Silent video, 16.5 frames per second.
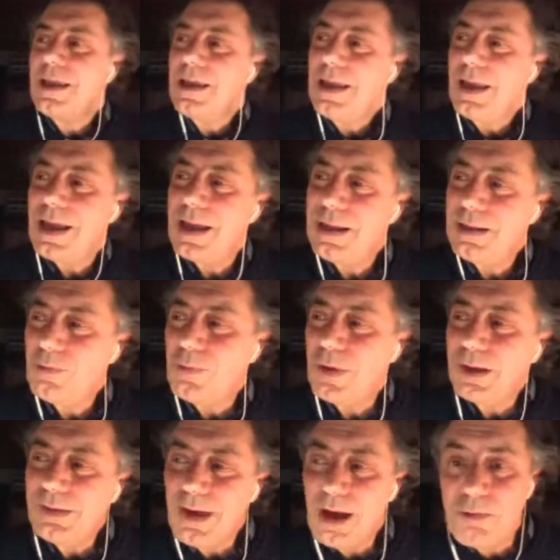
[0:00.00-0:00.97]
and
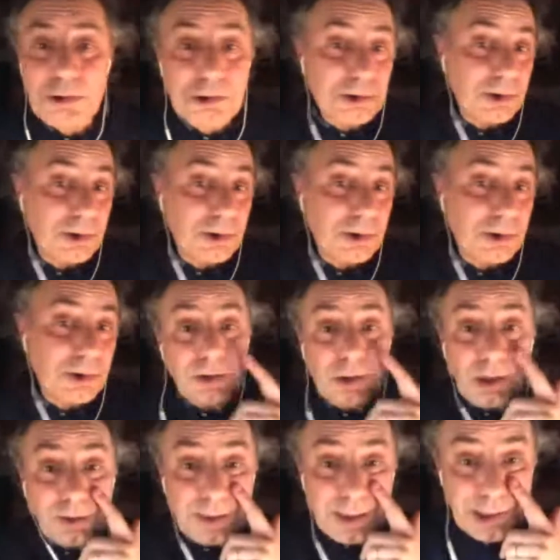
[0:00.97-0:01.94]
one day I got
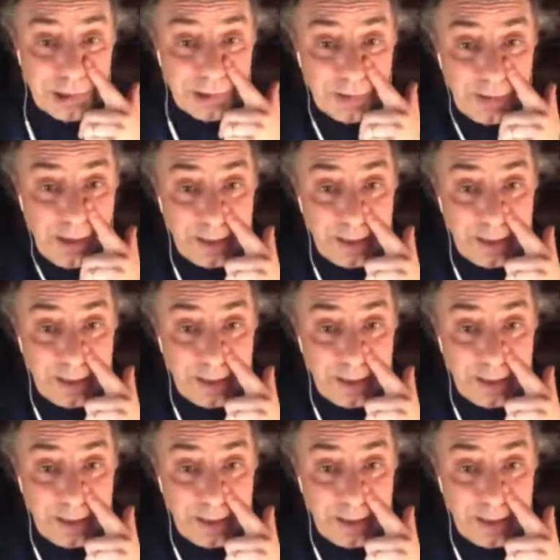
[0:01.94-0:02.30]
noticed.